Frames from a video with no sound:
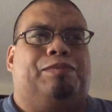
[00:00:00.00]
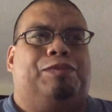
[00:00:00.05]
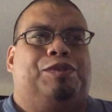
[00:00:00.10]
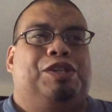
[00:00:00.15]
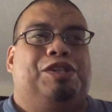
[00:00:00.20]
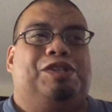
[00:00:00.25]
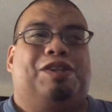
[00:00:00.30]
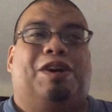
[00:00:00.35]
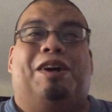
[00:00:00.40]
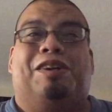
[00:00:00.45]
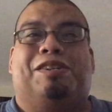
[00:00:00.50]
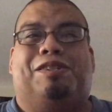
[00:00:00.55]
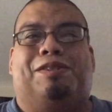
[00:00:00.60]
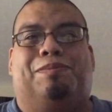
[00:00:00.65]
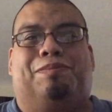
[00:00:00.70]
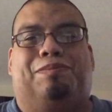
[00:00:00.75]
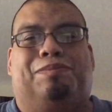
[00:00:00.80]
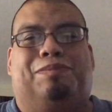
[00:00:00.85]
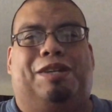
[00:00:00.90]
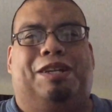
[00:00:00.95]
She's
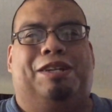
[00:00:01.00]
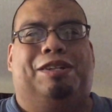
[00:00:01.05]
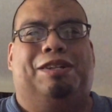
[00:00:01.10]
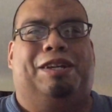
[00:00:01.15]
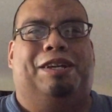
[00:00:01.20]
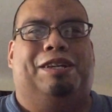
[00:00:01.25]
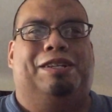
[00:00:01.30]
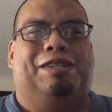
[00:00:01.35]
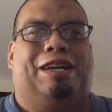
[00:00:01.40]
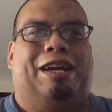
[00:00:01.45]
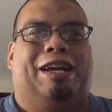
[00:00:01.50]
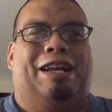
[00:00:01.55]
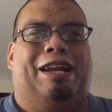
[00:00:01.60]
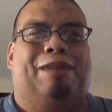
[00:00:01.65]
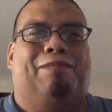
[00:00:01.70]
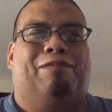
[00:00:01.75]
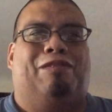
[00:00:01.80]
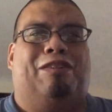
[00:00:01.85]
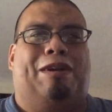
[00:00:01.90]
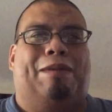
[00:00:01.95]
awesome, and
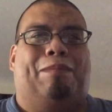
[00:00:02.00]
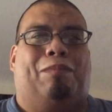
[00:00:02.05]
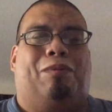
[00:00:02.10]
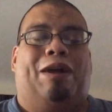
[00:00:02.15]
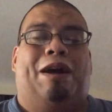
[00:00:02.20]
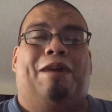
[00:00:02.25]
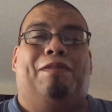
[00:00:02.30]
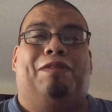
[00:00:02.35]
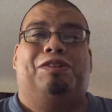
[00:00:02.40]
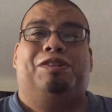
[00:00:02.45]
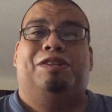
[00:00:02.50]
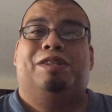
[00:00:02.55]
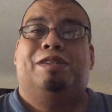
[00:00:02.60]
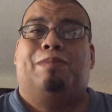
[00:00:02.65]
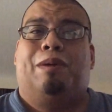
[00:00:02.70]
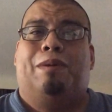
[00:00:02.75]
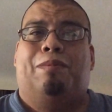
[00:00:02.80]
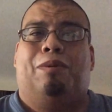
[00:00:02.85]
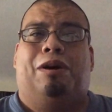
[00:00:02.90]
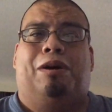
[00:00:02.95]
I'm very proud that
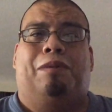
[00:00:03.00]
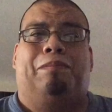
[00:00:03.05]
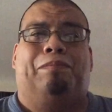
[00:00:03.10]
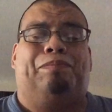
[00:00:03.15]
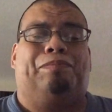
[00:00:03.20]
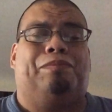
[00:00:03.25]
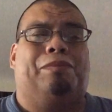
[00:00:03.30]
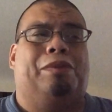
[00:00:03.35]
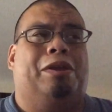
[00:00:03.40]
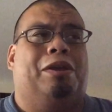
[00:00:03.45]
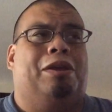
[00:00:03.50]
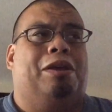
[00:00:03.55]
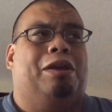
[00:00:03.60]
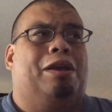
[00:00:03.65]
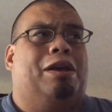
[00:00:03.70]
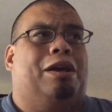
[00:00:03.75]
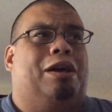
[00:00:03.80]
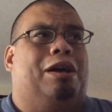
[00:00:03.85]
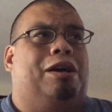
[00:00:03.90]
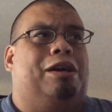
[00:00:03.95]
she's my
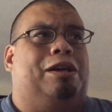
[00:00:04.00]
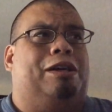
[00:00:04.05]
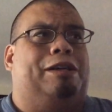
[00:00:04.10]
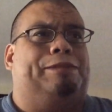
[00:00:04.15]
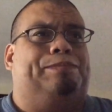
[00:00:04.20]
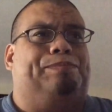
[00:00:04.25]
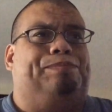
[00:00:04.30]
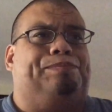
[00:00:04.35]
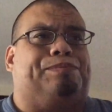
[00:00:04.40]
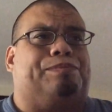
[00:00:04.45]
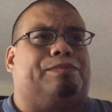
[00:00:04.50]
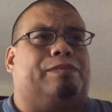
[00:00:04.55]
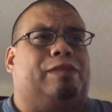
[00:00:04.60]
mom.